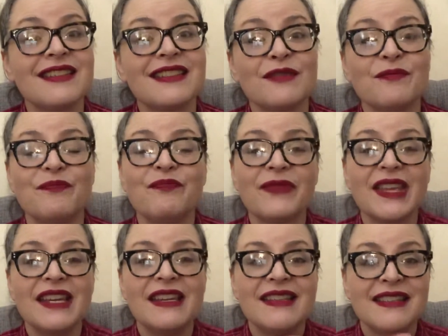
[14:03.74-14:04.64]
some
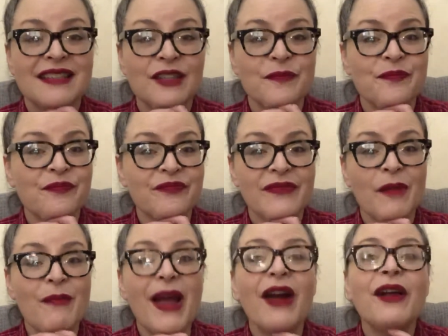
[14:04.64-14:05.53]

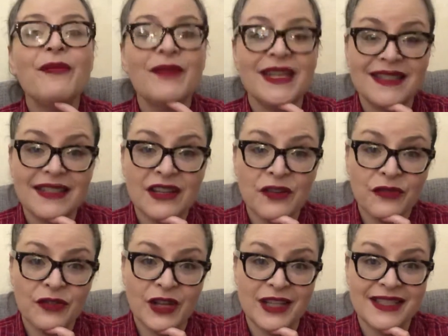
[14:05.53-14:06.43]
merriment
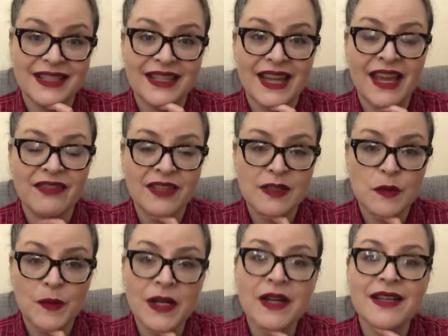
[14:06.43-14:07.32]
afoot, and the
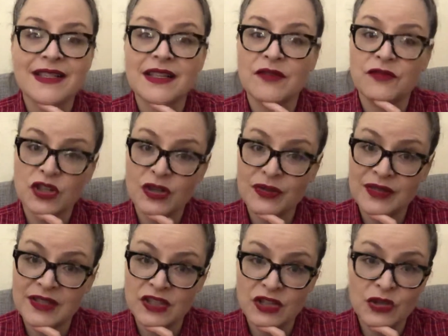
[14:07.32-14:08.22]
spirits have
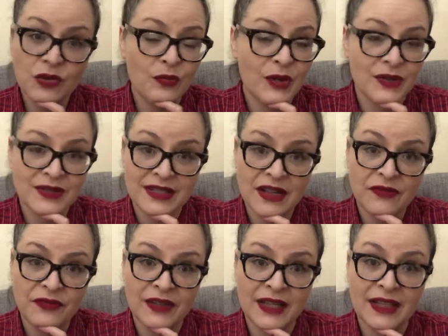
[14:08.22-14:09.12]
chosen you most
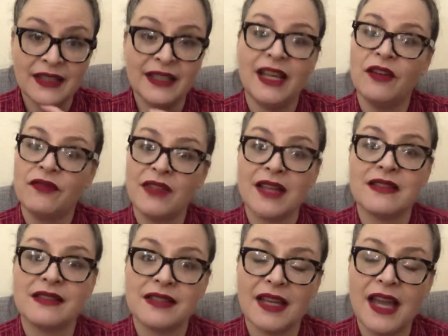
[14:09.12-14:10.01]
definitely if
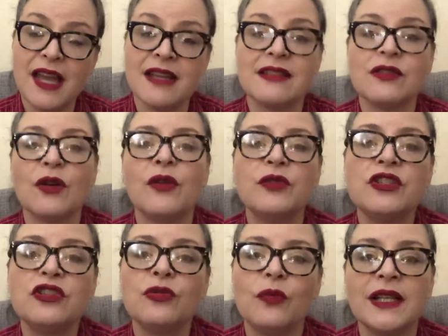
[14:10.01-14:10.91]
that's the case. So I
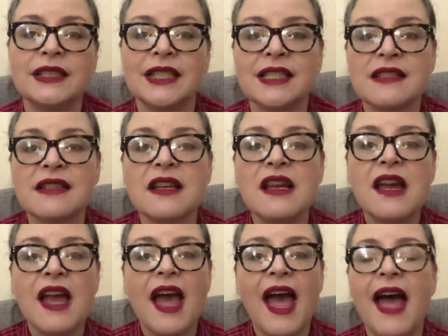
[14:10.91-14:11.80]
wish you wellness.
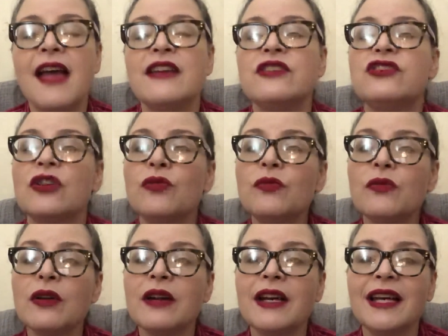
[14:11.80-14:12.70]
And don't
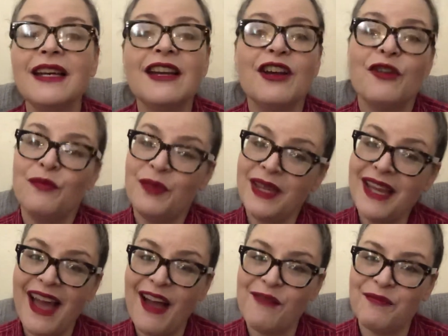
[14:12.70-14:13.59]
worry, be
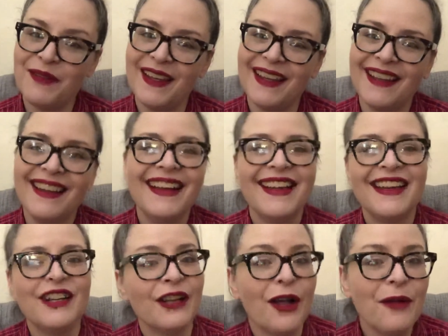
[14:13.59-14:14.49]
happy.
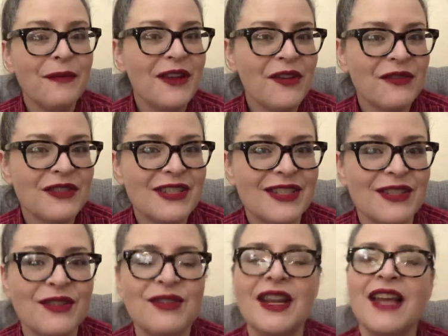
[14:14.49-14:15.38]
It'll all be over
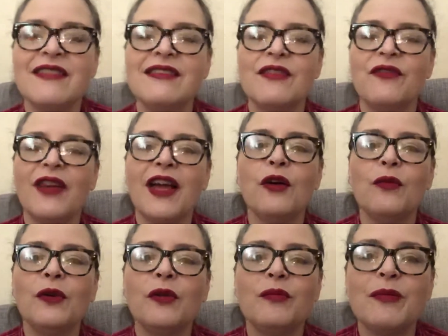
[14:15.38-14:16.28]
soon, and the veil
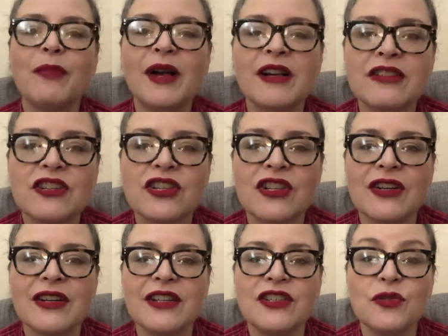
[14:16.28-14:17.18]
will be
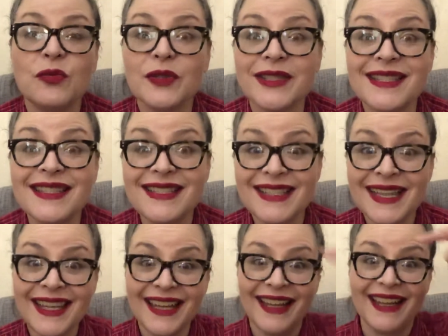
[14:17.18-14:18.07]
punctured, and you will
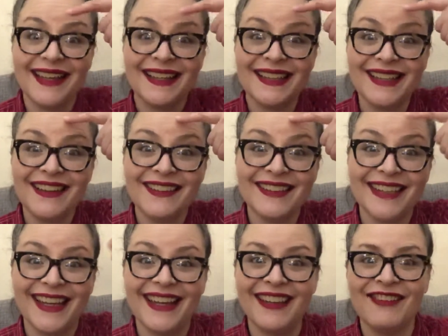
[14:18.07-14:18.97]
see
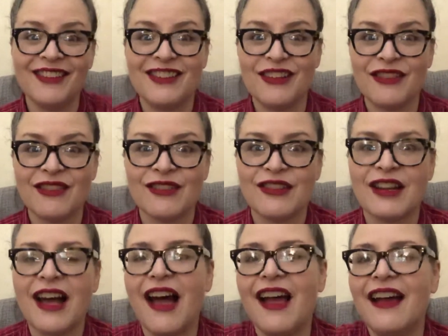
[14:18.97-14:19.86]
clearly with your third
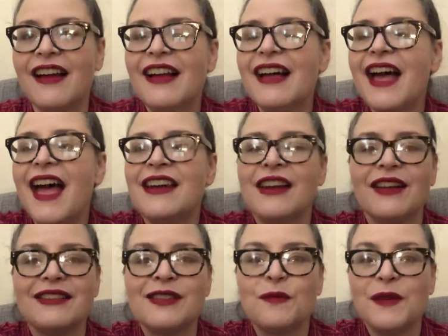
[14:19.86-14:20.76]
eye. And
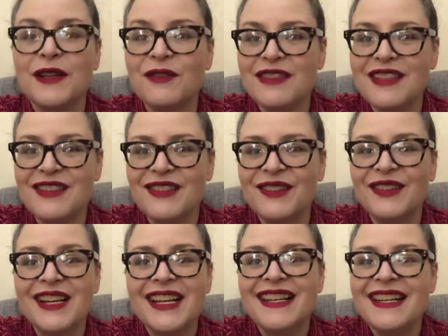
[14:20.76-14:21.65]
I'll speak with you
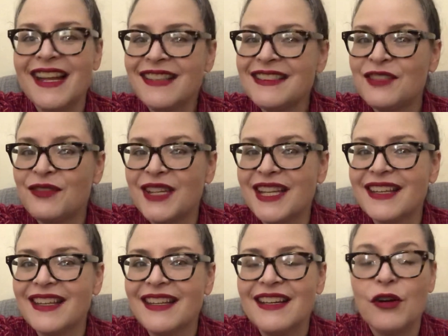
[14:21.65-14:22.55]
next
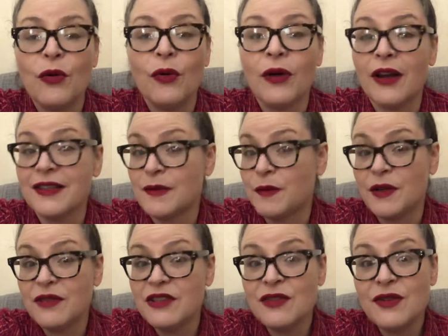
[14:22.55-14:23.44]
week, or I'll speak
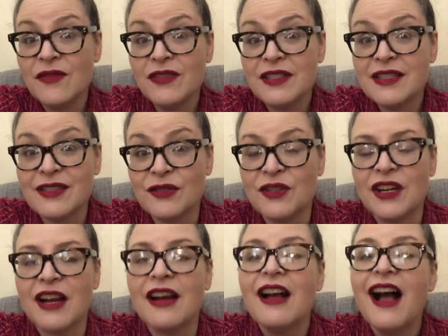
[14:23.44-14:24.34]
with you even
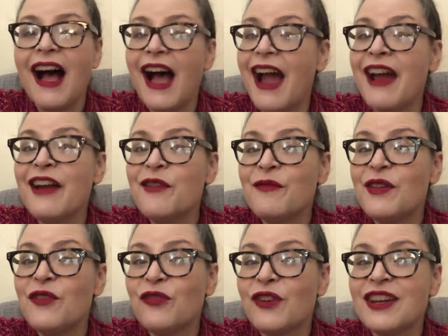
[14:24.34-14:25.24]
sooner. Hire
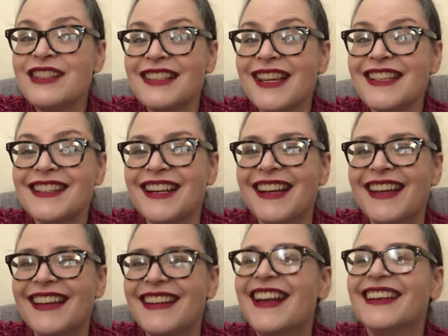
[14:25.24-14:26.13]
me for a
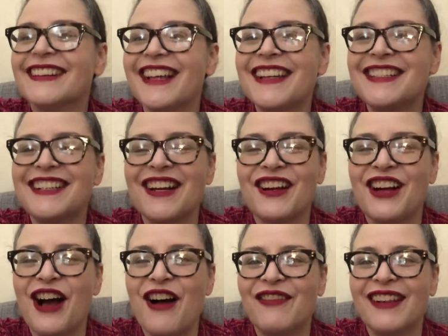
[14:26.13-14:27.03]
session. Like, share,
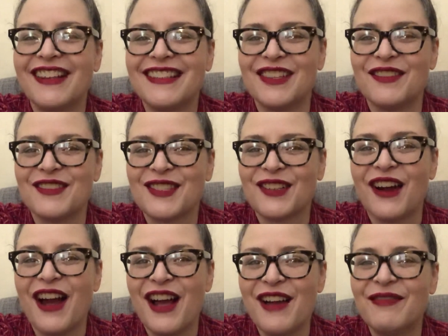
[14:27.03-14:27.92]
comment, and
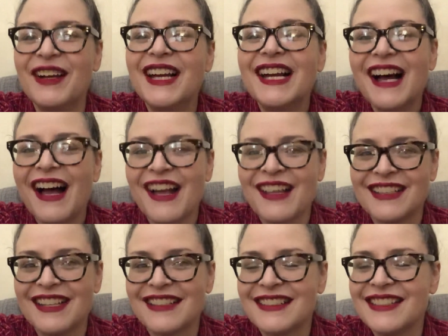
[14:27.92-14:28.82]
subscribe. I'll
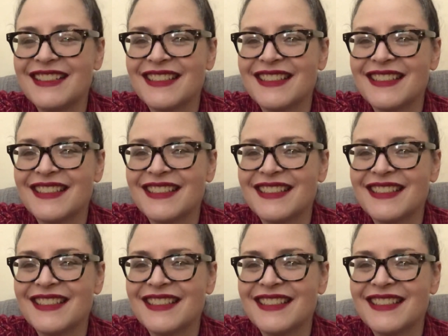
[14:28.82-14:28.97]
talk to you